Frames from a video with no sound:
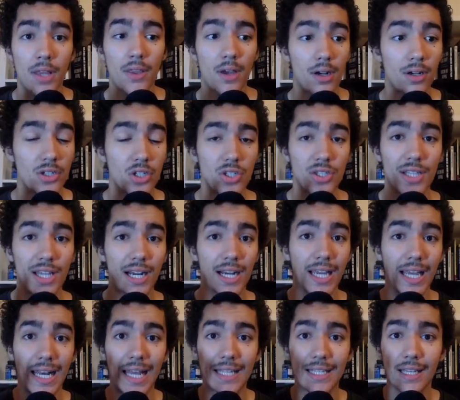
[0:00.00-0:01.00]
that are just there
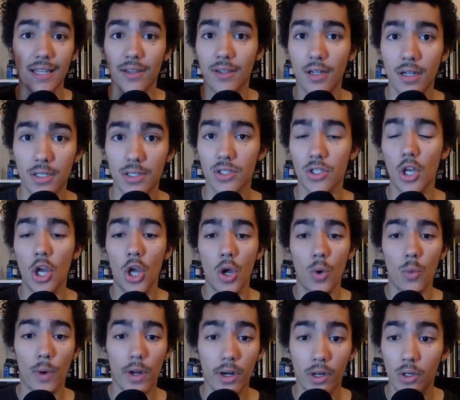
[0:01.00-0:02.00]
collecting dust,
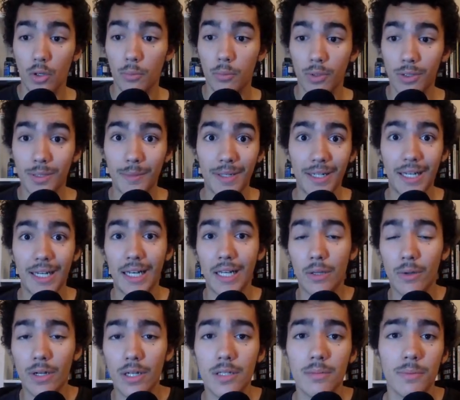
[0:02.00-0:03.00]
why don't you put them in a
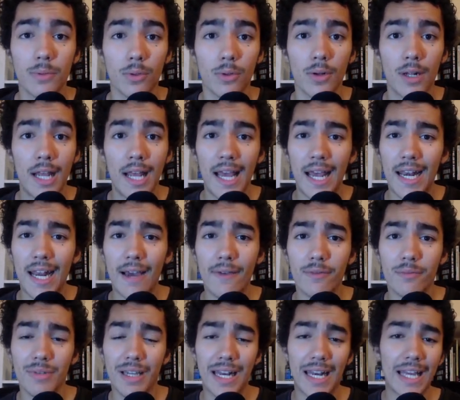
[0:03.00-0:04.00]
liquidity pool and
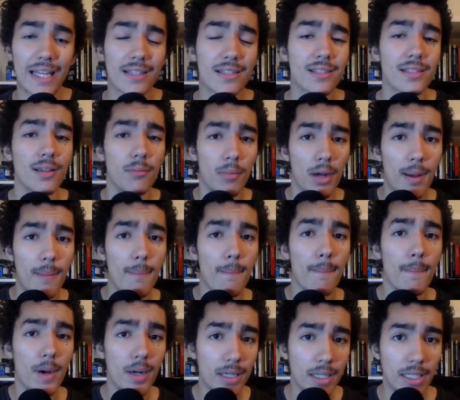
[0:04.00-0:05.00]
have them collect some
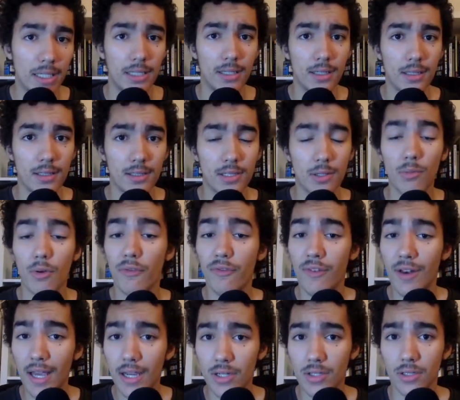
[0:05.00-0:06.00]
money, some
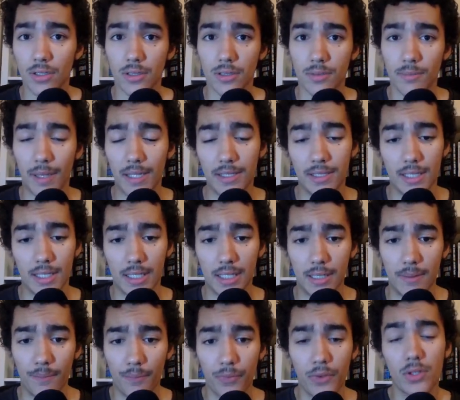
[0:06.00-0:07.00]
reflections,
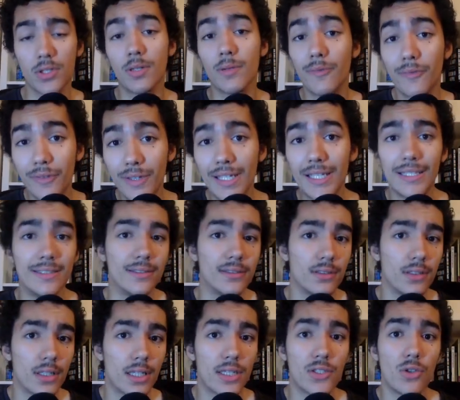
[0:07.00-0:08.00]
basically some
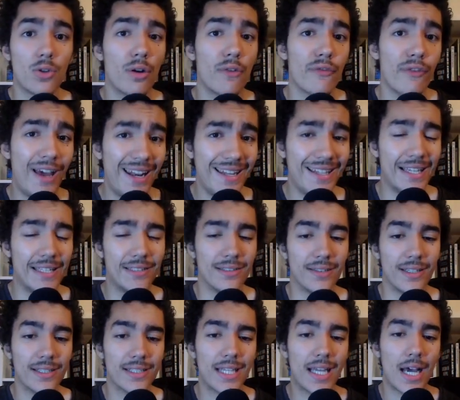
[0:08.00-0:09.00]
fees, because you're
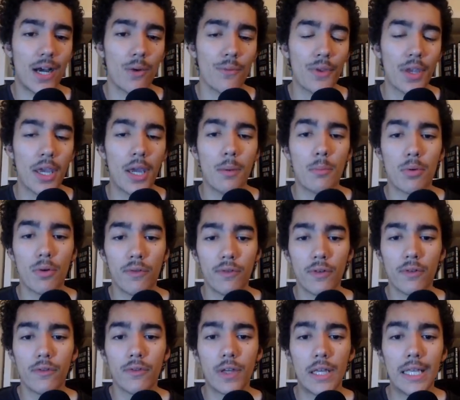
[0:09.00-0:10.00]
validated. That's how proof
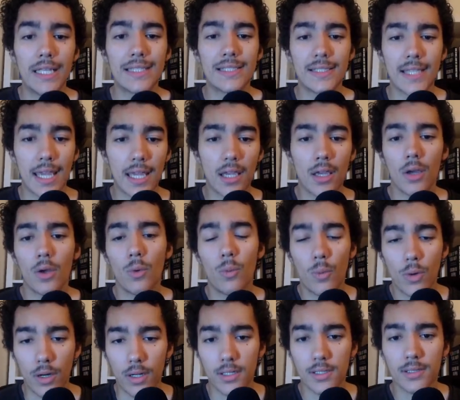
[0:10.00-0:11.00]
of stake
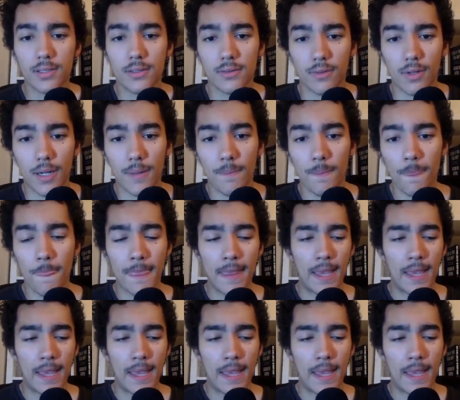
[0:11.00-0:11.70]
works, right?